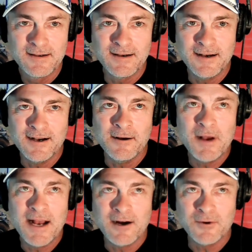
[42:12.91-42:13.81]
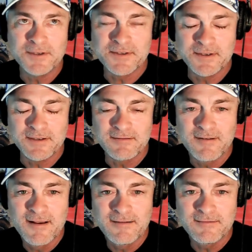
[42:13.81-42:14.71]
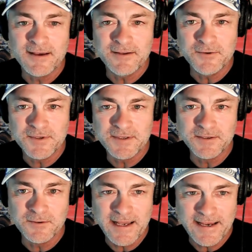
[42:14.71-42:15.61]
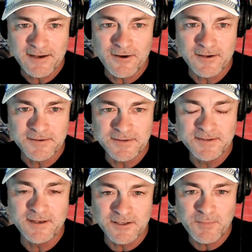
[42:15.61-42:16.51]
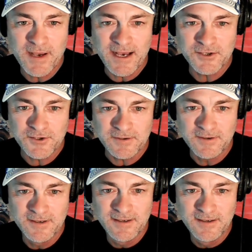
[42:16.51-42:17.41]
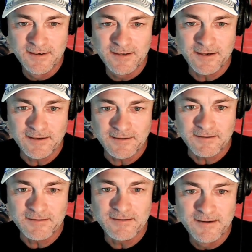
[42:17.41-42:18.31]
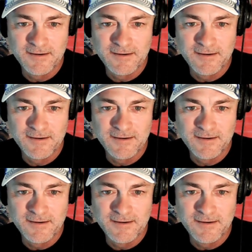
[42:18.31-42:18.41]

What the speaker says: how is it that you still hang on to such passion and